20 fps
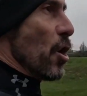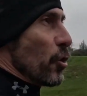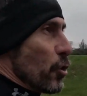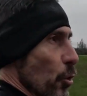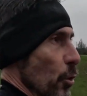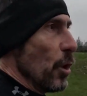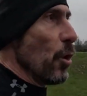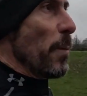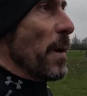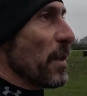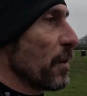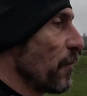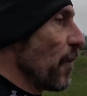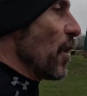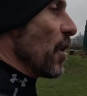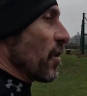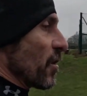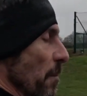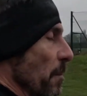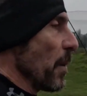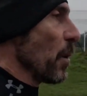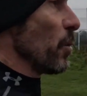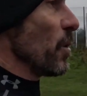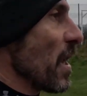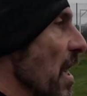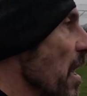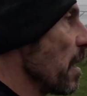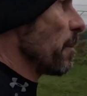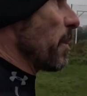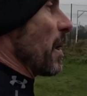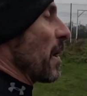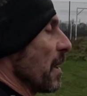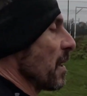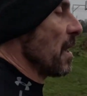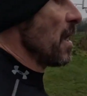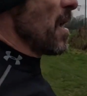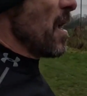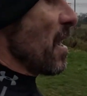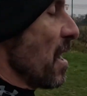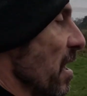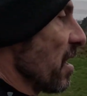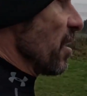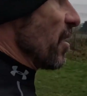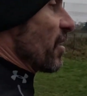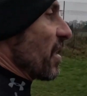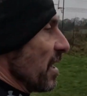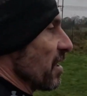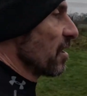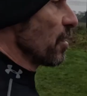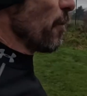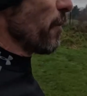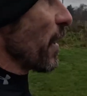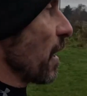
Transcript: do little bits first and building it up. You see yourself